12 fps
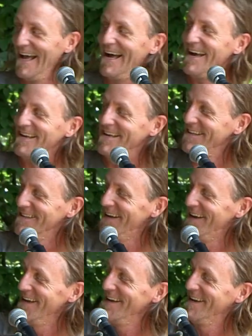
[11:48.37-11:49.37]
Hi,
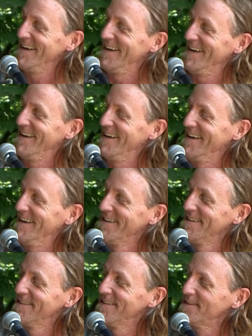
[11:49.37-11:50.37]
Eli.
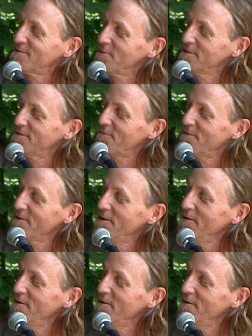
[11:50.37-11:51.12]
This one's for